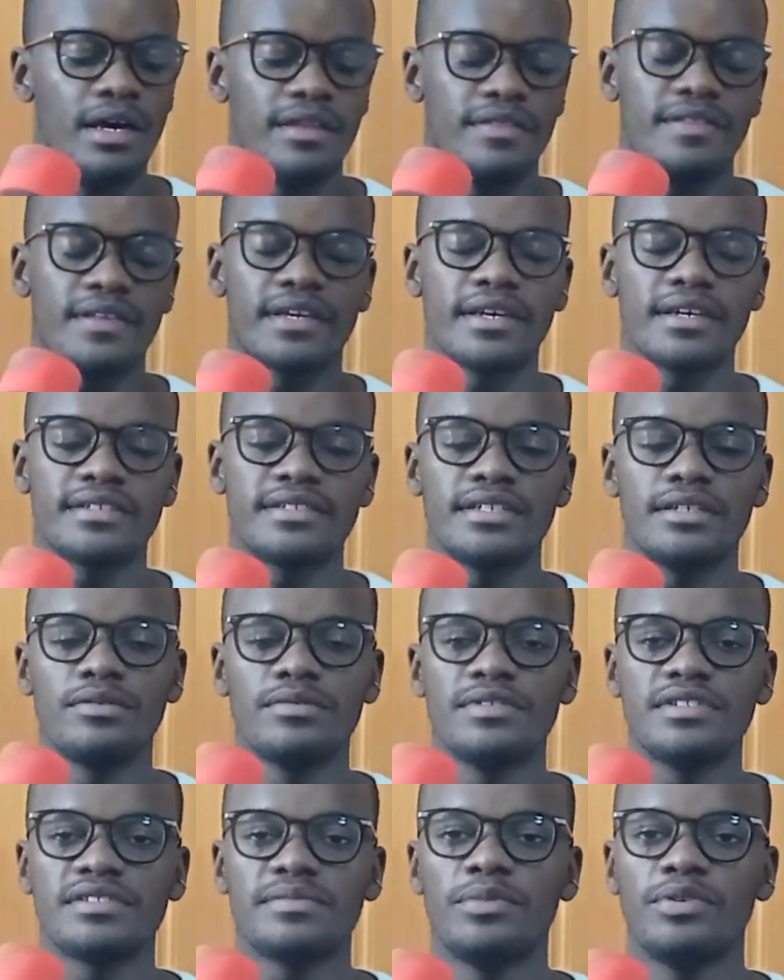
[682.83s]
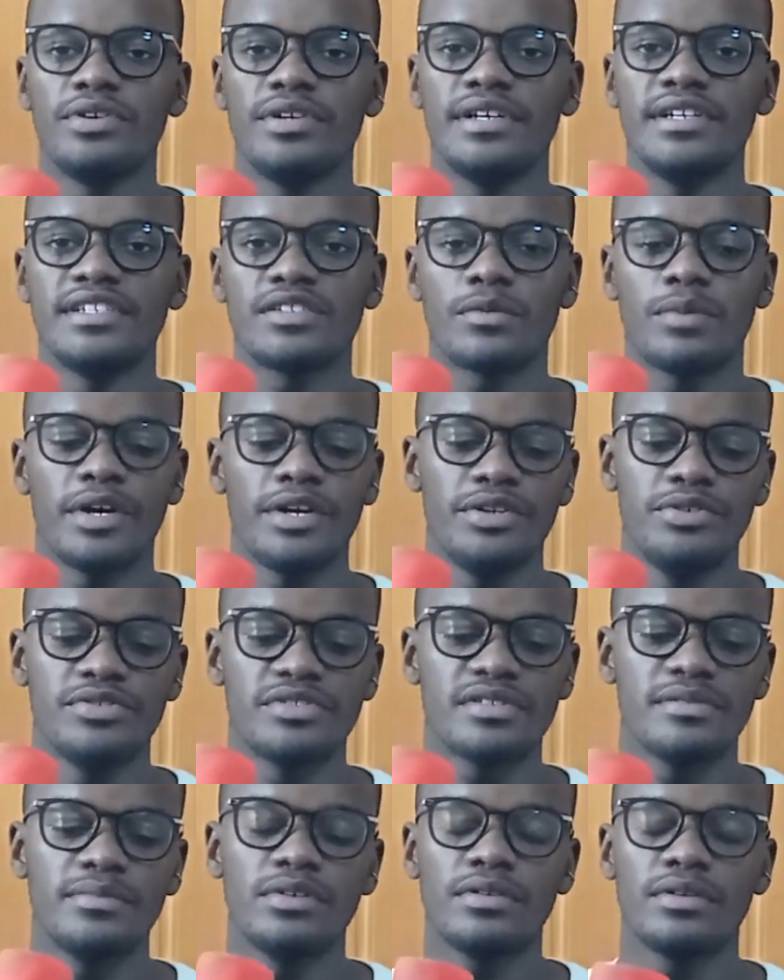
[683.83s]
The kick tail on this board is quite
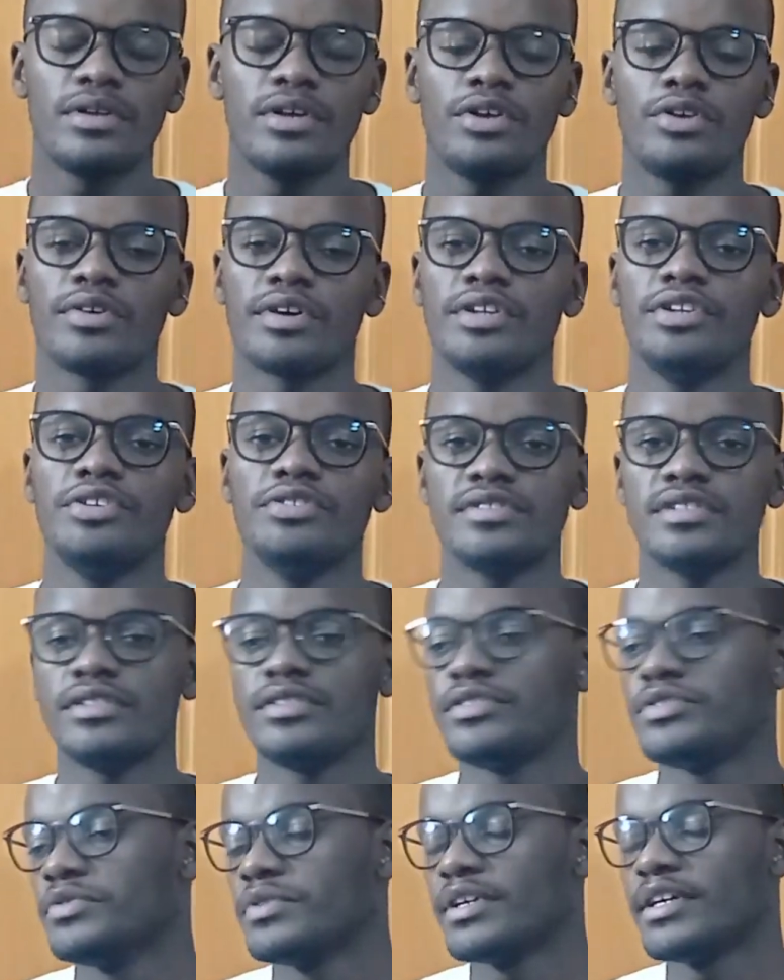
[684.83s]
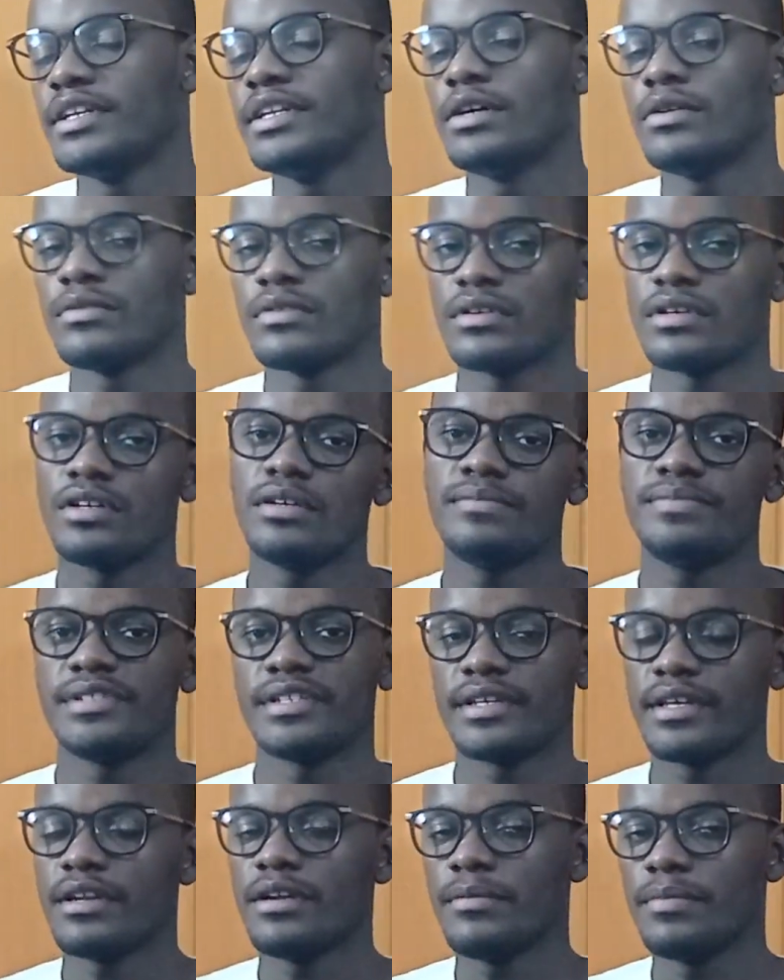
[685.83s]
usable. You can use it to get down curbs and
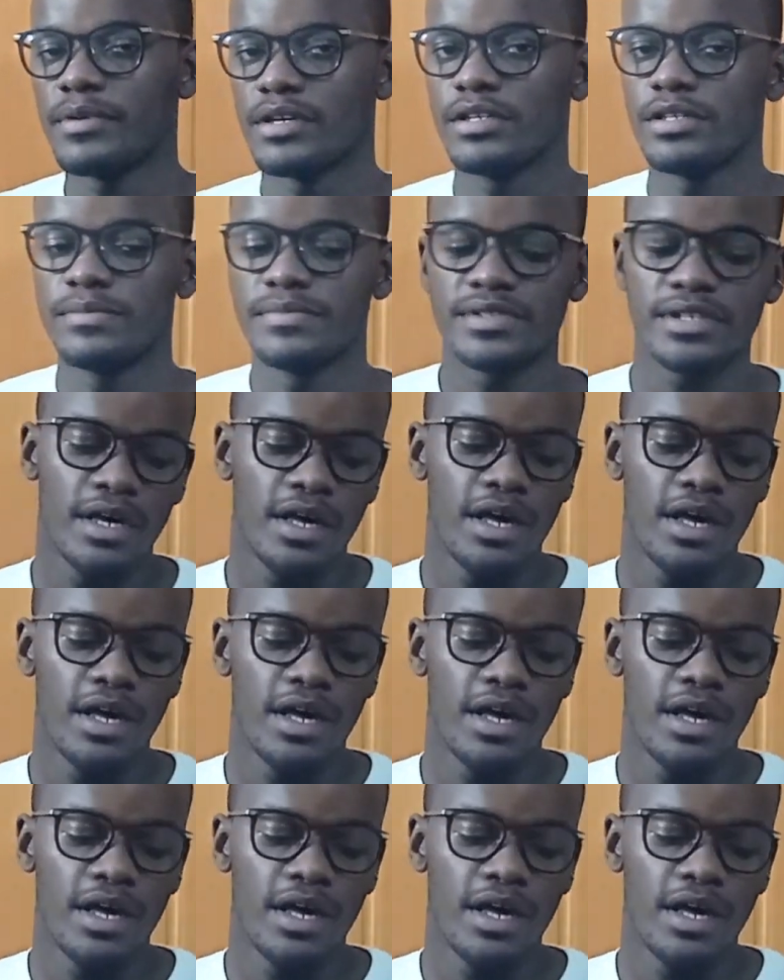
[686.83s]
get up curbs.